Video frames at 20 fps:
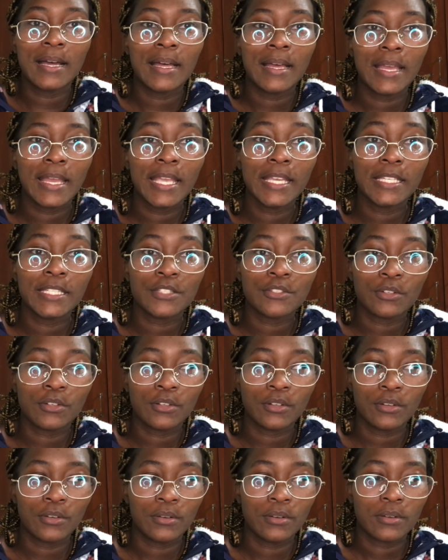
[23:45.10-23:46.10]
8
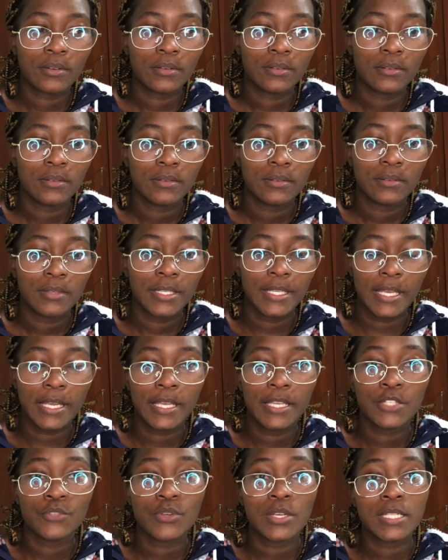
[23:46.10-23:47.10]
o'clock. Yeah,
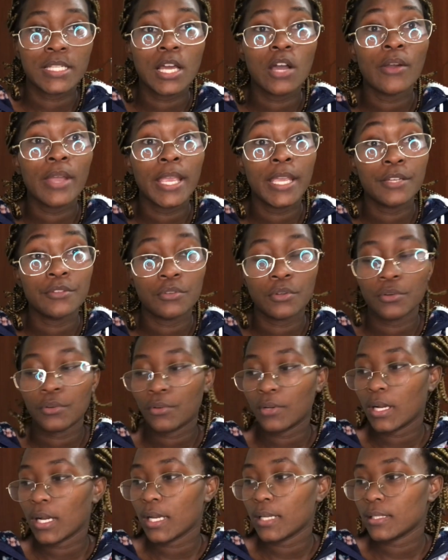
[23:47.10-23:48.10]
it was now 8 o'clock,
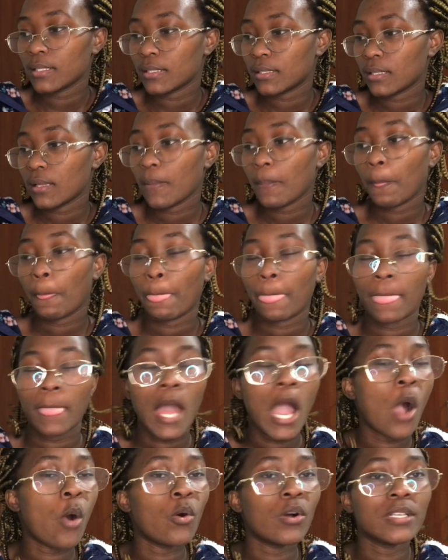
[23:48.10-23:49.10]
guys.
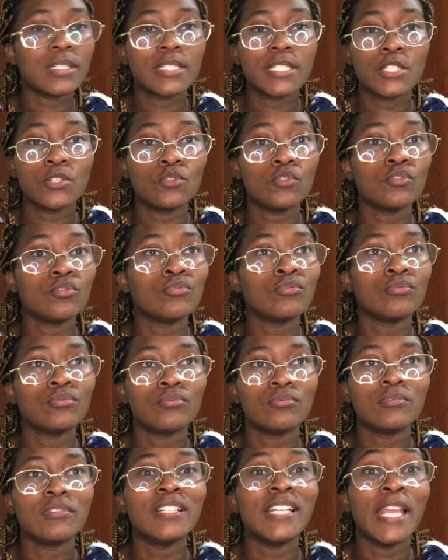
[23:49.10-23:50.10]
I was still
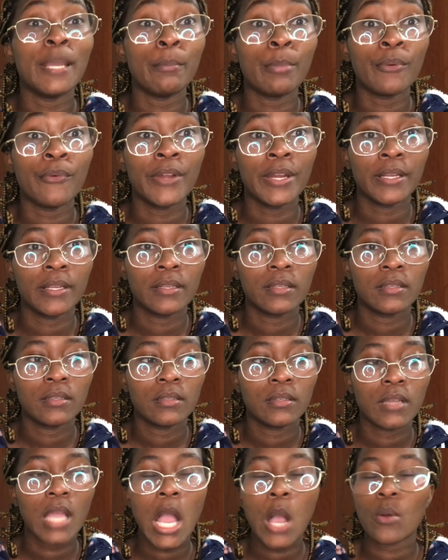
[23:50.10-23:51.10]
laboring.
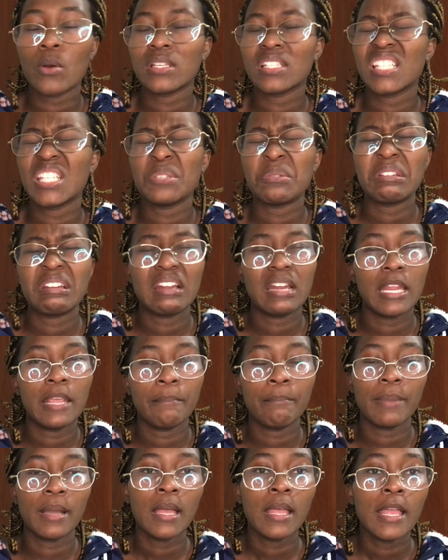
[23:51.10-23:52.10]
I was still in
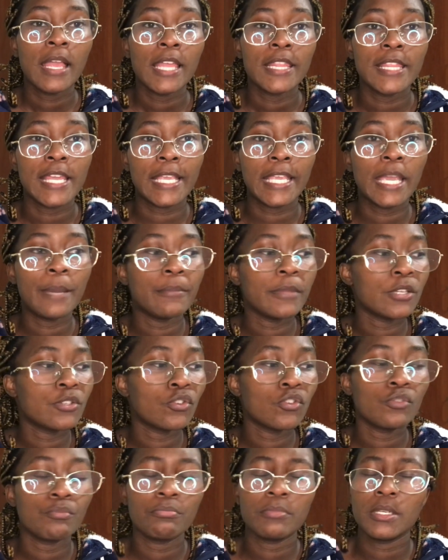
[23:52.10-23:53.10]
labor. They came, they
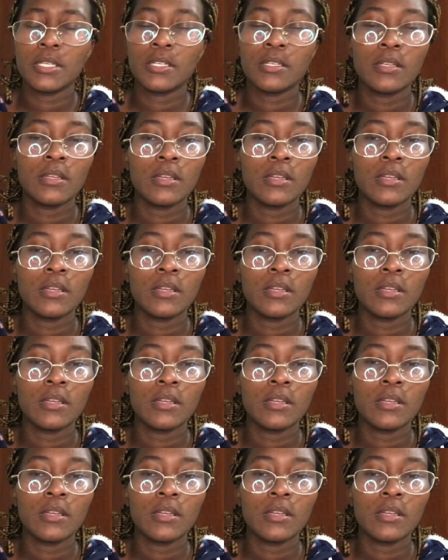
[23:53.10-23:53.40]
told me